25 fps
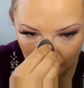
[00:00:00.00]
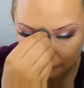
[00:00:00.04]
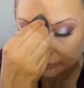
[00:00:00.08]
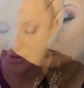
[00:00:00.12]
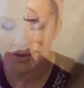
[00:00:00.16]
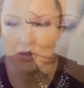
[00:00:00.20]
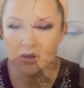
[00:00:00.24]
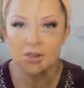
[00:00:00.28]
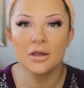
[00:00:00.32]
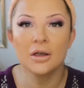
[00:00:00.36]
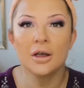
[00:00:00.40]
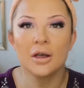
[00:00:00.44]

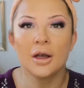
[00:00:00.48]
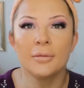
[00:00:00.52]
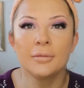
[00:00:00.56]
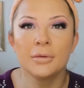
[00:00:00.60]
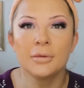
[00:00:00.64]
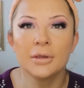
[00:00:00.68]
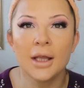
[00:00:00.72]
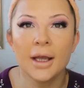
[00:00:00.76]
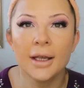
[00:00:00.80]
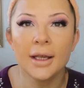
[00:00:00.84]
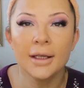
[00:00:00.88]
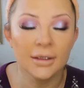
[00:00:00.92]
So I'm
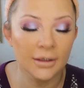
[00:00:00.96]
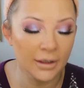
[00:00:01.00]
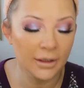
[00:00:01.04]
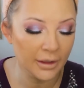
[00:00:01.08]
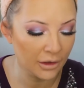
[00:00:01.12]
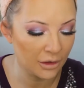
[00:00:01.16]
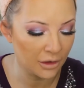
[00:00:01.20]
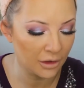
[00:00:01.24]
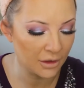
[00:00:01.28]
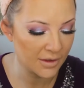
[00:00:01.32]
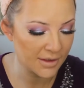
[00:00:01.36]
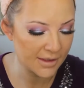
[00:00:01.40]
lightly
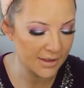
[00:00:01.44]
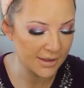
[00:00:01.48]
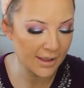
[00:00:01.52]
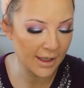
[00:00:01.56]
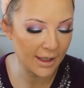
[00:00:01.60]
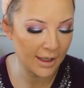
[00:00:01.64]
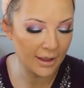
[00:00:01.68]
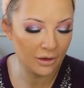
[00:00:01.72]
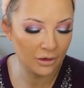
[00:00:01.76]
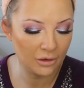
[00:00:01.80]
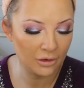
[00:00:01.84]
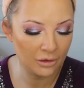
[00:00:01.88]
going to
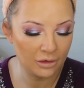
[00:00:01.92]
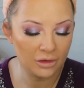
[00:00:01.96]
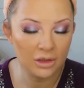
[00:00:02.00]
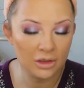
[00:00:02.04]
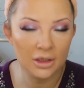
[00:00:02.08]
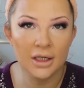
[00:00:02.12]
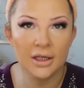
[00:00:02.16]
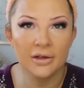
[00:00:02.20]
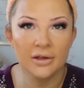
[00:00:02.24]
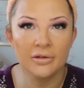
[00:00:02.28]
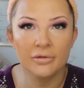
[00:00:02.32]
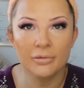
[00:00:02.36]
set
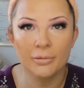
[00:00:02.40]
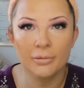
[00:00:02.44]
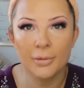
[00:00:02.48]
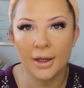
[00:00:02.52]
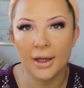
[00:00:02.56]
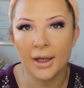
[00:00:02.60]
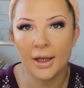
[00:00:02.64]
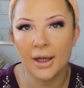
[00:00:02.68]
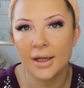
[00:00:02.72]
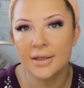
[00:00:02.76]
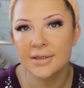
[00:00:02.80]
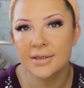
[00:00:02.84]
underneath
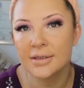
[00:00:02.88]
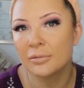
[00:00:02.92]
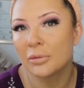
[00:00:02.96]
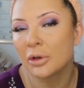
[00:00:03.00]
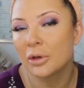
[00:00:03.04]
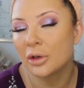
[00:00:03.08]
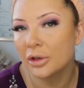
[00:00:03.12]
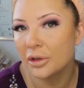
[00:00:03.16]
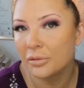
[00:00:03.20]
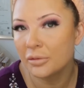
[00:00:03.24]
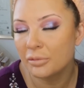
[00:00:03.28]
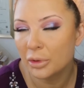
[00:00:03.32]
my eyes. I'm
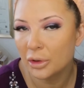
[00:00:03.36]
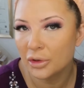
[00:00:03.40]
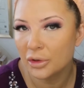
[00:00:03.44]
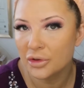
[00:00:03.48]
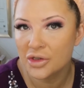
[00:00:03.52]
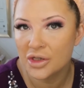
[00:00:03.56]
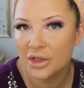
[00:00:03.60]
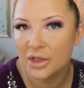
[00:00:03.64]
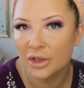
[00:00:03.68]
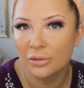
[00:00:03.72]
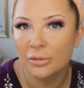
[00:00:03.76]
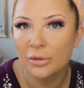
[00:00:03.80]
not going to put
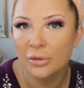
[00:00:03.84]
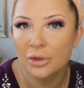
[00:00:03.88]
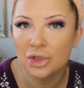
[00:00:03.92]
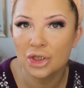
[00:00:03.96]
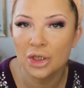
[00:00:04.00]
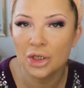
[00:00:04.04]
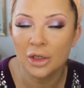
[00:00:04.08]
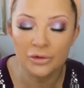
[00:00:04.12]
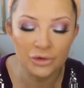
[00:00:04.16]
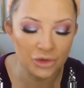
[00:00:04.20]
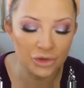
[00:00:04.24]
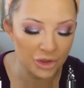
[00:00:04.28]
too
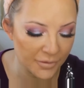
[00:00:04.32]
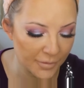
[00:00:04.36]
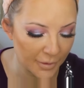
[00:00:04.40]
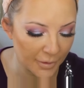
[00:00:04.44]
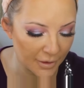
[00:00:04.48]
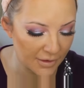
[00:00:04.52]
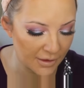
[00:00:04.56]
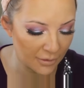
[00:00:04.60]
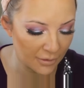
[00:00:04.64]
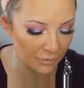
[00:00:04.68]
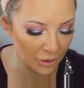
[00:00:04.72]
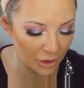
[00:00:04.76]
much on just
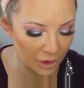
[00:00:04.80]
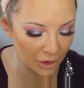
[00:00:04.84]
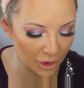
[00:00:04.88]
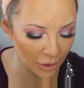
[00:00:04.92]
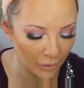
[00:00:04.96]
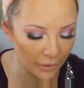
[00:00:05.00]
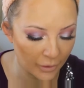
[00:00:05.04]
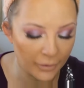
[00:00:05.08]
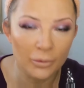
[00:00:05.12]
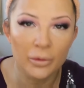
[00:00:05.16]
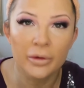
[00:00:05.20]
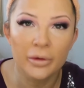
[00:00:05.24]
because I'm going to
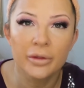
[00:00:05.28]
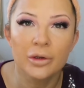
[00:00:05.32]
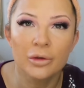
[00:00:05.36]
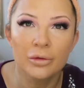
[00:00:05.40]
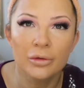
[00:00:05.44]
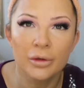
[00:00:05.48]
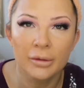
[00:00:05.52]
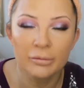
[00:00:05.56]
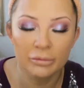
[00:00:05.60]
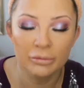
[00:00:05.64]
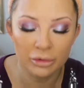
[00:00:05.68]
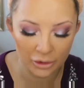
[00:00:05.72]
go in with
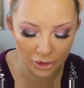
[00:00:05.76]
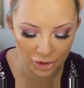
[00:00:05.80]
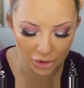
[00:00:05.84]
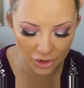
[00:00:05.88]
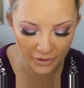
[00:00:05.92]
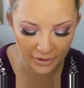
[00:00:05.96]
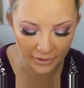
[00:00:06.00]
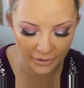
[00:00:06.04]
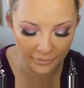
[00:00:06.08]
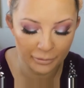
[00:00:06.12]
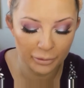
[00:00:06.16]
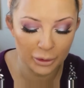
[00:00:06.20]
cream
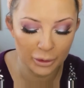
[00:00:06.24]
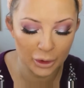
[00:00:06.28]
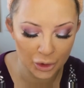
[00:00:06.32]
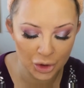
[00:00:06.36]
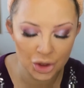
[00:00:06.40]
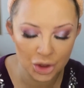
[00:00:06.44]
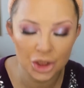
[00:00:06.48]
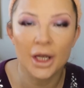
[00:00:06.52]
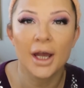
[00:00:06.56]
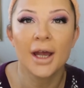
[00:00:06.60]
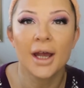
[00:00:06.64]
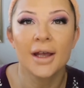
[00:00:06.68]

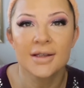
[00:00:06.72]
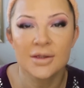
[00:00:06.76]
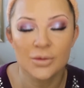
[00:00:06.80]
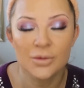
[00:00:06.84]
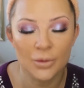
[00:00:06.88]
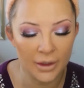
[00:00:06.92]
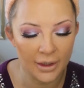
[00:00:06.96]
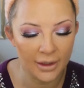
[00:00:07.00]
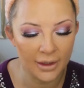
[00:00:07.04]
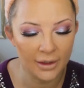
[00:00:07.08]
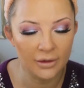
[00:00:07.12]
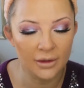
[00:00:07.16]
blusher as
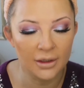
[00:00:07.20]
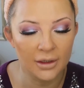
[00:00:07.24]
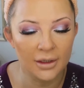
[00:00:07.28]
well.